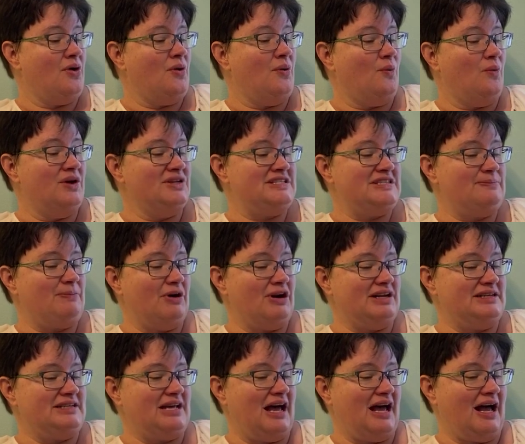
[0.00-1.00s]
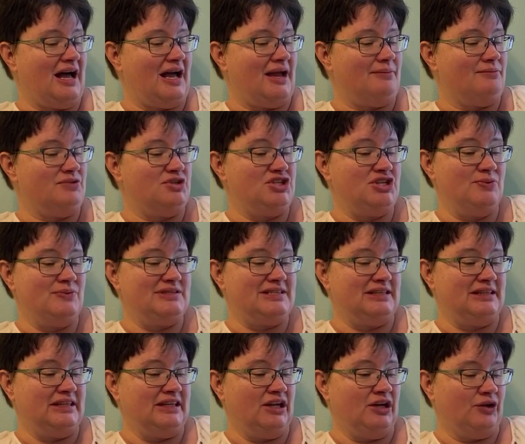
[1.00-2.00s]
Once upon a time, she was a
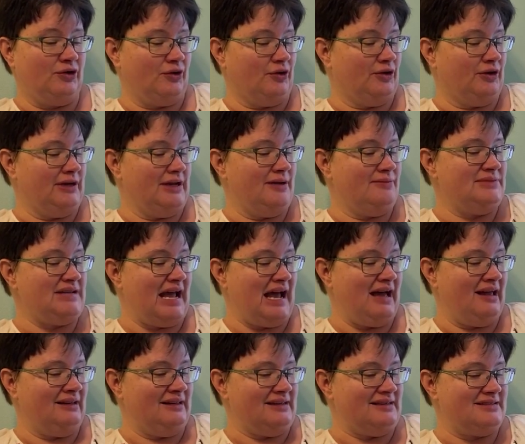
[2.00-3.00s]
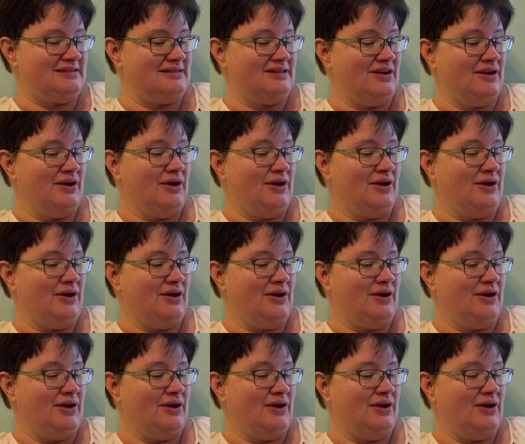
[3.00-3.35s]
little girl named Alice